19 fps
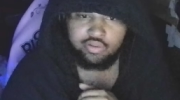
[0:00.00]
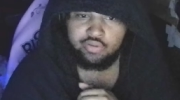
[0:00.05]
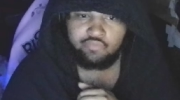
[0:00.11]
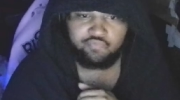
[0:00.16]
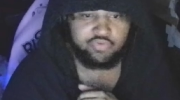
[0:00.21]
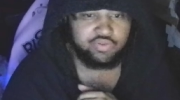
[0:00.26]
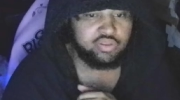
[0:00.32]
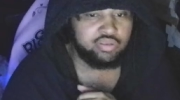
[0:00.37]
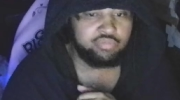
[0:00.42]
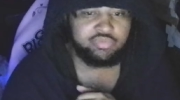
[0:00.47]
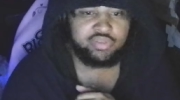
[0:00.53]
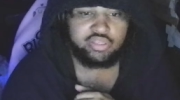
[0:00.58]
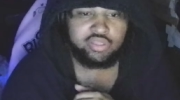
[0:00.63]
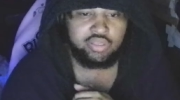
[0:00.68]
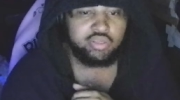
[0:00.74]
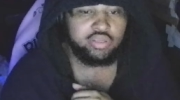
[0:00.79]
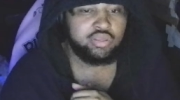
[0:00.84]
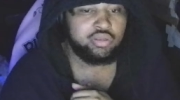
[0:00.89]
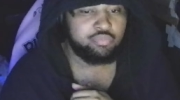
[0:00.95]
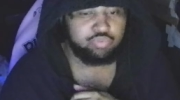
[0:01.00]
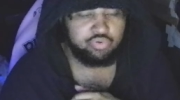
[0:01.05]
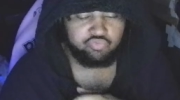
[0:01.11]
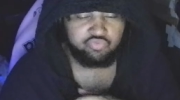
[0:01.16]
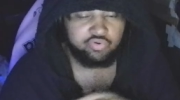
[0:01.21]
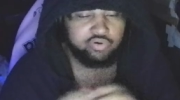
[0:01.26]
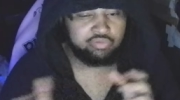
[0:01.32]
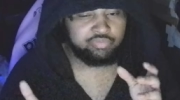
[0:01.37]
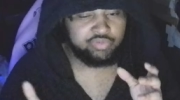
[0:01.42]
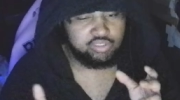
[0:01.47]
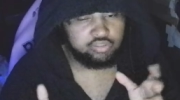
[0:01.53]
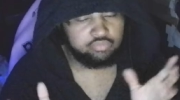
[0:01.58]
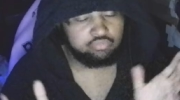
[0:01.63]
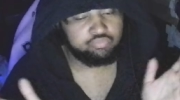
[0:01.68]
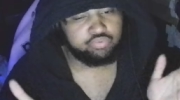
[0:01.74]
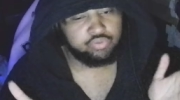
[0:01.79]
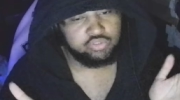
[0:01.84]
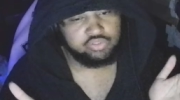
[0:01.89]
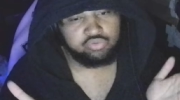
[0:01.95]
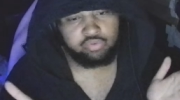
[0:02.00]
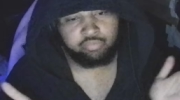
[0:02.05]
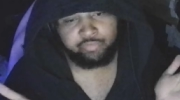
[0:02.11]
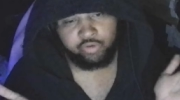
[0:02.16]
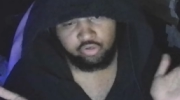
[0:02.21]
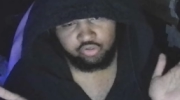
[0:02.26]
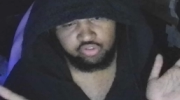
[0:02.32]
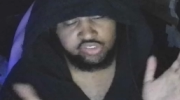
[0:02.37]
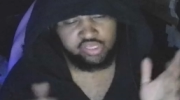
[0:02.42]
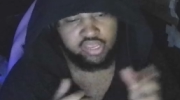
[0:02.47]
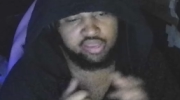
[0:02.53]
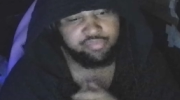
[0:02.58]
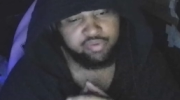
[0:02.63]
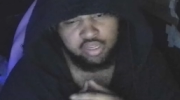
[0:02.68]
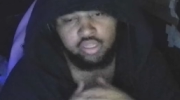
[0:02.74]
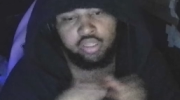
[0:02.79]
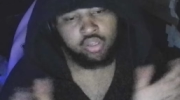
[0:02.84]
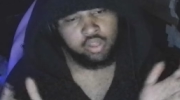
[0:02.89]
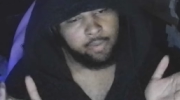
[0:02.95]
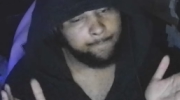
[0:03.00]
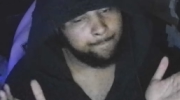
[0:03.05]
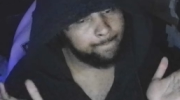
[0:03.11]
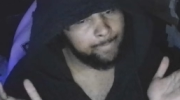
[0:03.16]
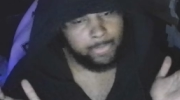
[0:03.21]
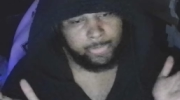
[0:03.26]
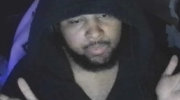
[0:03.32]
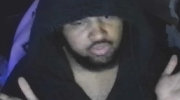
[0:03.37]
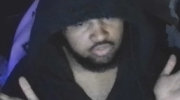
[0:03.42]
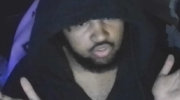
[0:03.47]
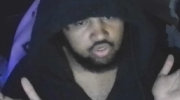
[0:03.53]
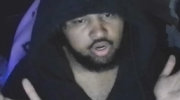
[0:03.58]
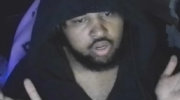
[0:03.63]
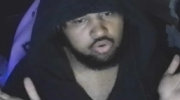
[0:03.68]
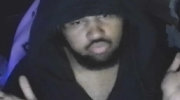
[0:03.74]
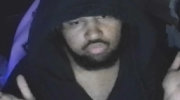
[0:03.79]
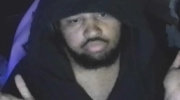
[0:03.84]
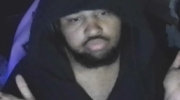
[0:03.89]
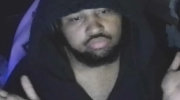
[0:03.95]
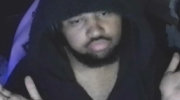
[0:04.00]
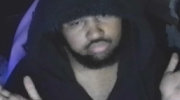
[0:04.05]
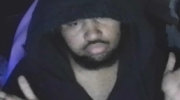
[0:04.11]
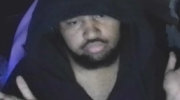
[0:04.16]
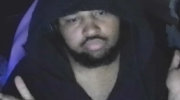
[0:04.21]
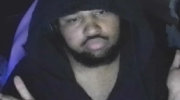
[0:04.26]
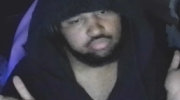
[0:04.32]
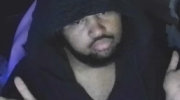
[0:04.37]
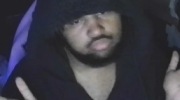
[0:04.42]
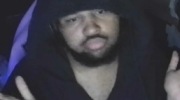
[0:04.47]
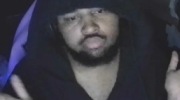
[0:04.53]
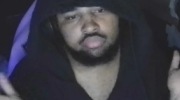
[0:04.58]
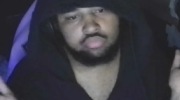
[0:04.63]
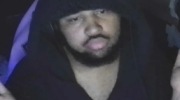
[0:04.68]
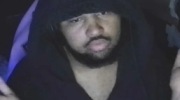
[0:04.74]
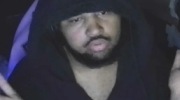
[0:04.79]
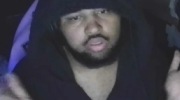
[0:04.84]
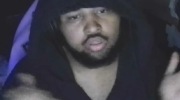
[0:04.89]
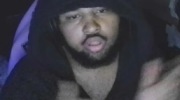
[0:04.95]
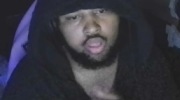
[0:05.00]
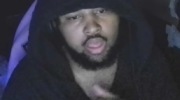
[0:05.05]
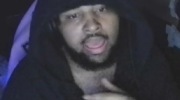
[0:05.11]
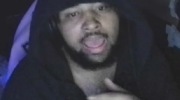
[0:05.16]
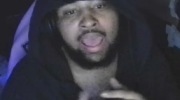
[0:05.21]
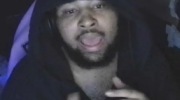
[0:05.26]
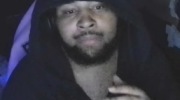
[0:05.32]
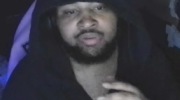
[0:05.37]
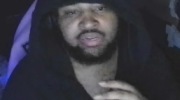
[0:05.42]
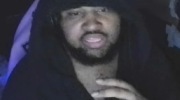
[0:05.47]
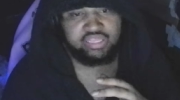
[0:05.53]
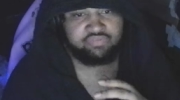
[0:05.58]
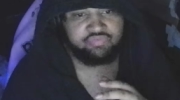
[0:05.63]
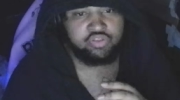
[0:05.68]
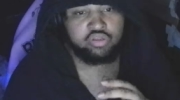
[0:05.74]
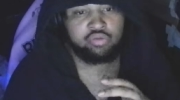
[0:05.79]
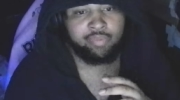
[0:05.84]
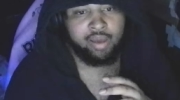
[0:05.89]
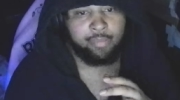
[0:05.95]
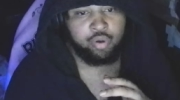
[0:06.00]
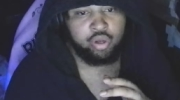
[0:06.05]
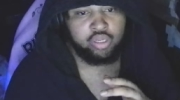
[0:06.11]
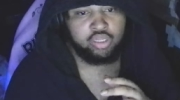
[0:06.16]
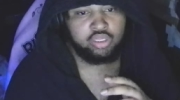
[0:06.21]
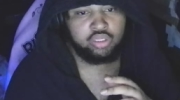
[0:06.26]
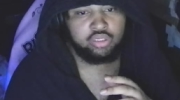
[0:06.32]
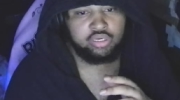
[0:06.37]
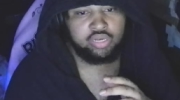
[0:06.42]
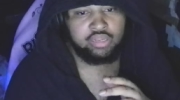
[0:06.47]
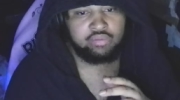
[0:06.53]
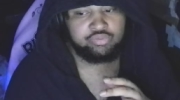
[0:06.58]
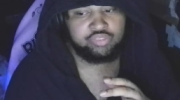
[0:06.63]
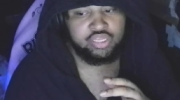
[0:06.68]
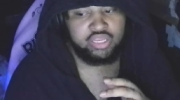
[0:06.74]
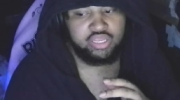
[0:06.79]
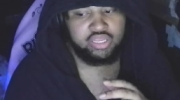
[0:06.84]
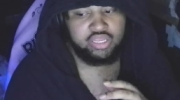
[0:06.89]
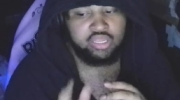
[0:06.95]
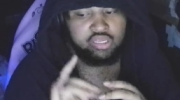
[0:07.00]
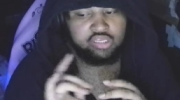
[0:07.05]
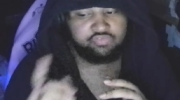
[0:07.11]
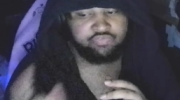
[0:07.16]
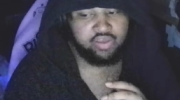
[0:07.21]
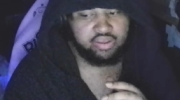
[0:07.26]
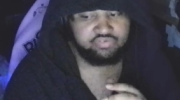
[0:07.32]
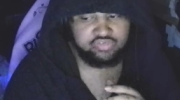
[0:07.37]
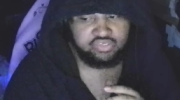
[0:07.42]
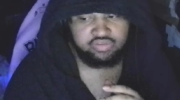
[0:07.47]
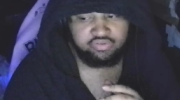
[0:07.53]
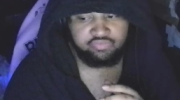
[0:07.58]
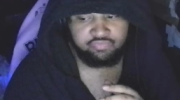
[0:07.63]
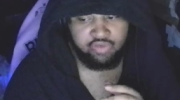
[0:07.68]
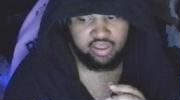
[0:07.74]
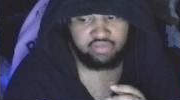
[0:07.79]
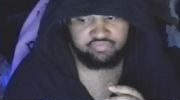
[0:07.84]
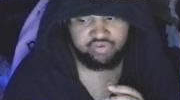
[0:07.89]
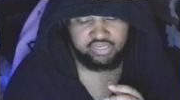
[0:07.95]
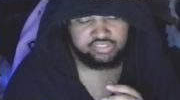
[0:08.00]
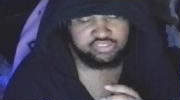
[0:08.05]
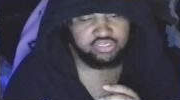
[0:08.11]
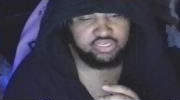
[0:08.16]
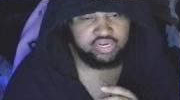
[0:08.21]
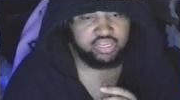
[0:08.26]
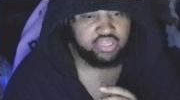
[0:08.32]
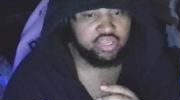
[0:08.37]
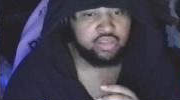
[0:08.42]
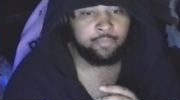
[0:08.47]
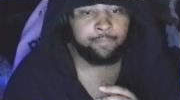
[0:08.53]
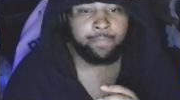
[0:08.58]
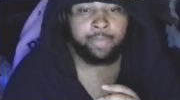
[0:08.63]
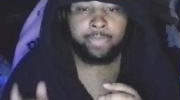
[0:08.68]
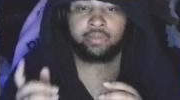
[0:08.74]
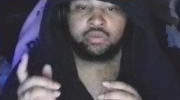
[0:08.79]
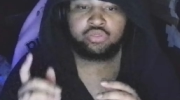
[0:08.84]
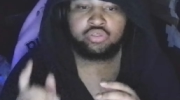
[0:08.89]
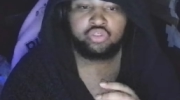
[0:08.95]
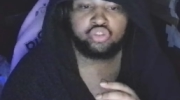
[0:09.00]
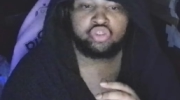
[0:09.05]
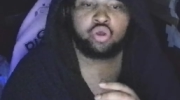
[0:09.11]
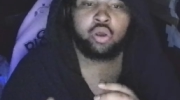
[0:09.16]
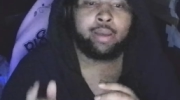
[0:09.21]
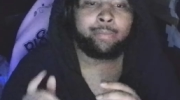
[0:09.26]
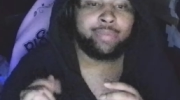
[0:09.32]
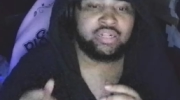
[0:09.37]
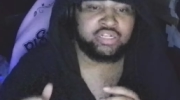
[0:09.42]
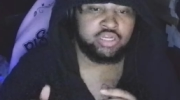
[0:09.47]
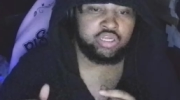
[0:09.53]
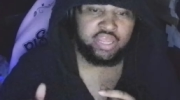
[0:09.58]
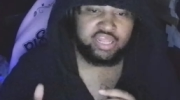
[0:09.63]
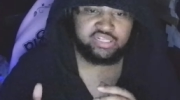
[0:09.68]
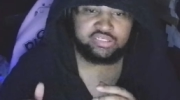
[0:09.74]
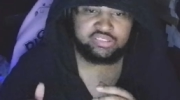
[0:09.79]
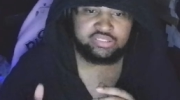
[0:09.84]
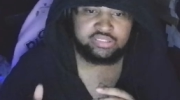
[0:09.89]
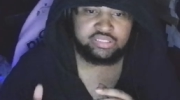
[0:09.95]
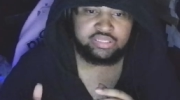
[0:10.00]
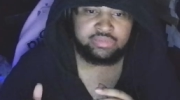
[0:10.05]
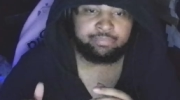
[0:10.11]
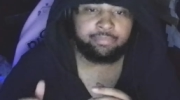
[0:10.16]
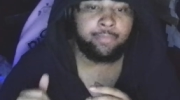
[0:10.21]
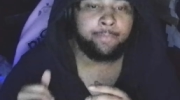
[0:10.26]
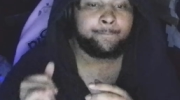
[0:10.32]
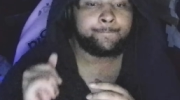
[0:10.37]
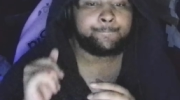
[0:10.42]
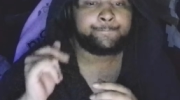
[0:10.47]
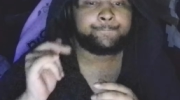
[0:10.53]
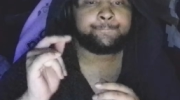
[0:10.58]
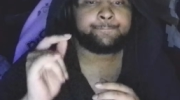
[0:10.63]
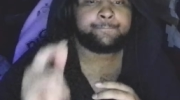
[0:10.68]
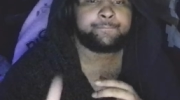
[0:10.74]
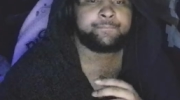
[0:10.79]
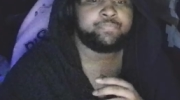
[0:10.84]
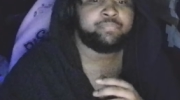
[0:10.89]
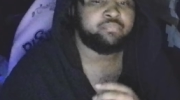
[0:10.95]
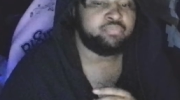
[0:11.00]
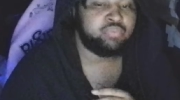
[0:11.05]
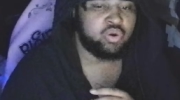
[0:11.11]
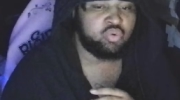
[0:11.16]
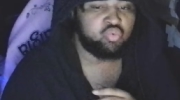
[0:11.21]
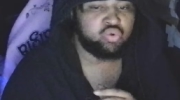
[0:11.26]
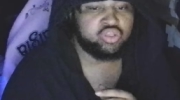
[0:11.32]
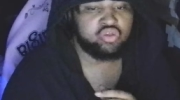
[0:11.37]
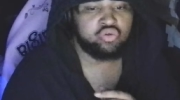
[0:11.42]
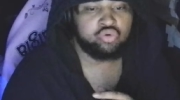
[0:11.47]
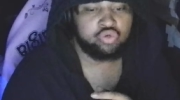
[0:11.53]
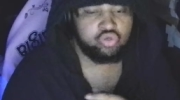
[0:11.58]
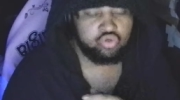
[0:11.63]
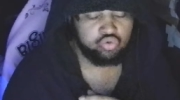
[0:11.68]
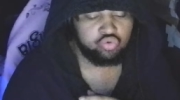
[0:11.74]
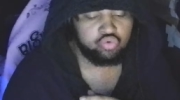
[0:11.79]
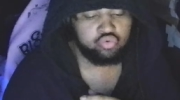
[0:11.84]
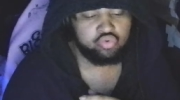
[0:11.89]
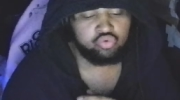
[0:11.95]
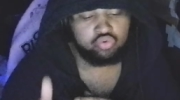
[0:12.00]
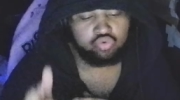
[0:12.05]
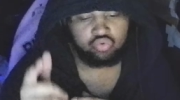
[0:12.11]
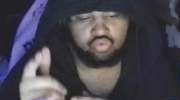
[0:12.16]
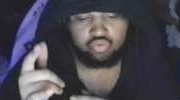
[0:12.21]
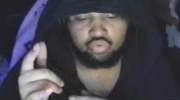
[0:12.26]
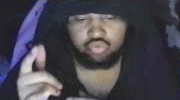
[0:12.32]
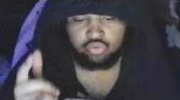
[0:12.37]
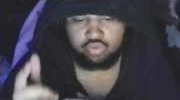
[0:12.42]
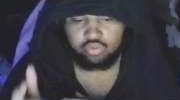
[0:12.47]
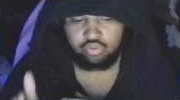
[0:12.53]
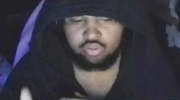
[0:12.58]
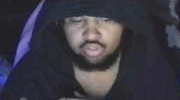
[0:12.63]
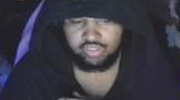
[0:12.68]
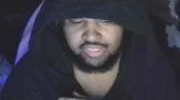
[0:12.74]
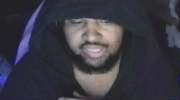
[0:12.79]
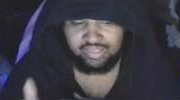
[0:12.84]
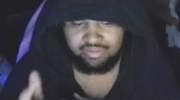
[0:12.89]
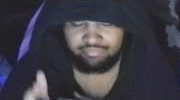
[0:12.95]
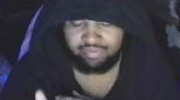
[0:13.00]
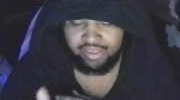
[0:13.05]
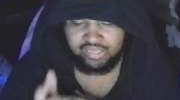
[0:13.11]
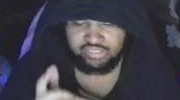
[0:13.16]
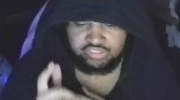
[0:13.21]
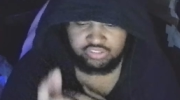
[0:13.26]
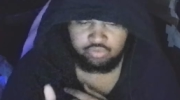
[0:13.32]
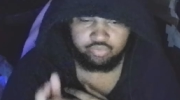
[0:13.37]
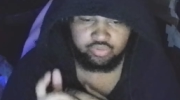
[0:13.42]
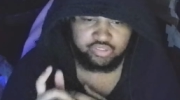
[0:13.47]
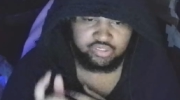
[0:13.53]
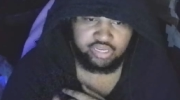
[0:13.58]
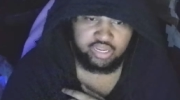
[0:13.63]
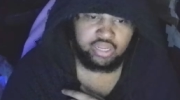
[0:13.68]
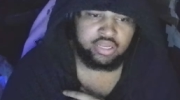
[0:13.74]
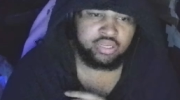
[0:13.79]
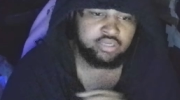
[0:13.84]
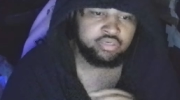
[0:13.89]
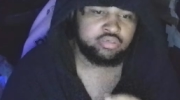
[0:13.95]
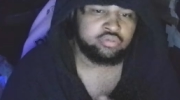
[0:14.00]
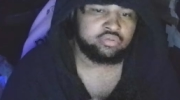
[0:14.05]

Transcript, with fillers: you feel me? Preferably Prince Ramon or Zay, but you know, I believe in you, my boy. You Know what I'm saying? It's 5 5:19 a.m. So I'm about to head to sleep. But when you do get back to Radahn,